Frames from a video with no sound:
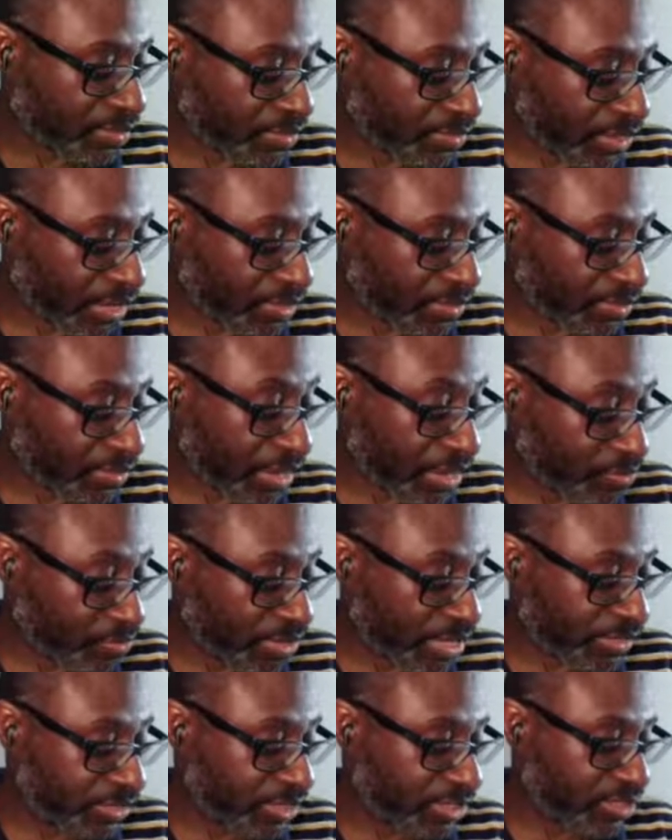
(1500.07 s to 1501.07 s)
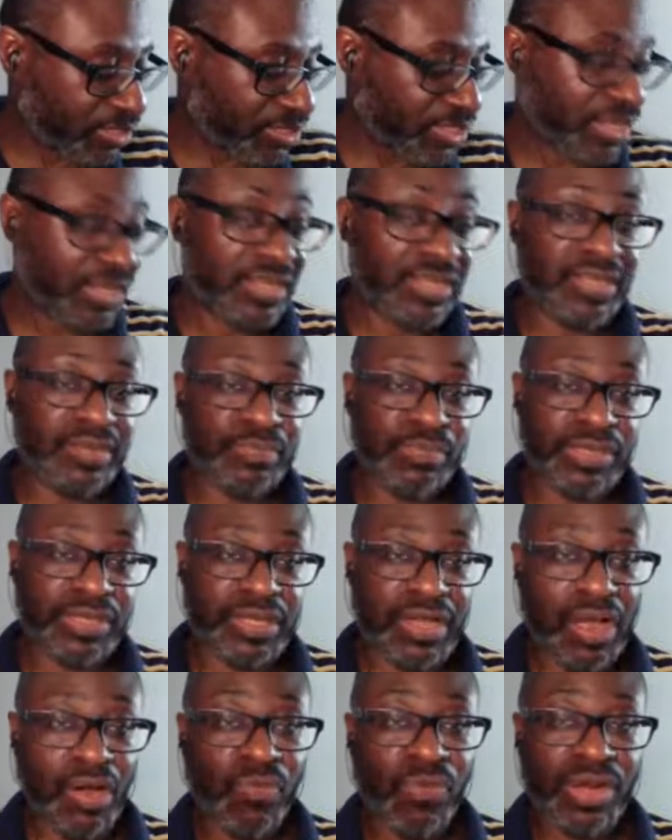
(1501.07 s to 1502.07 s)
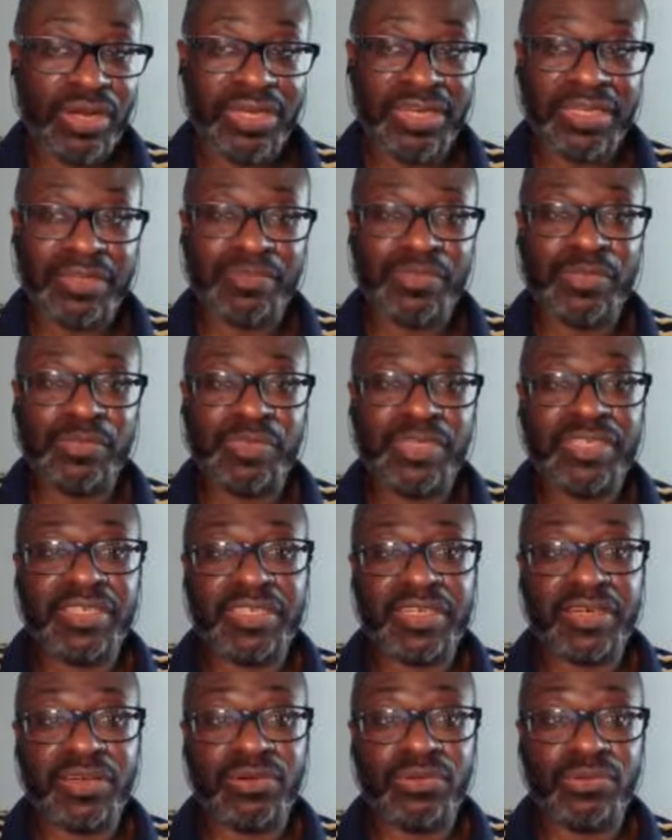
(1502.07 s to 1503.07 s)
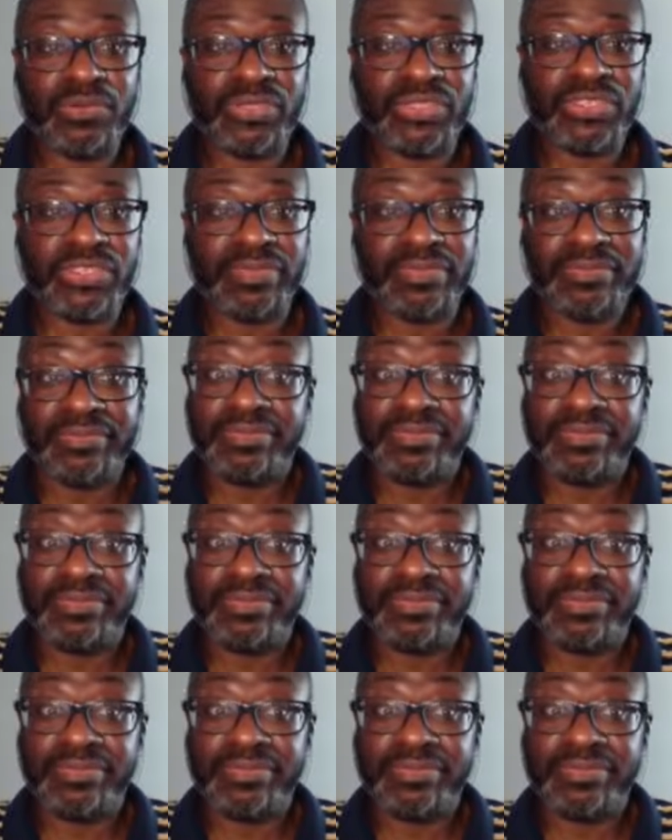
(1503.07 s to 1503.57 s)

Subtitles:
Like Reggie said, but y'all wanted him to be the coach.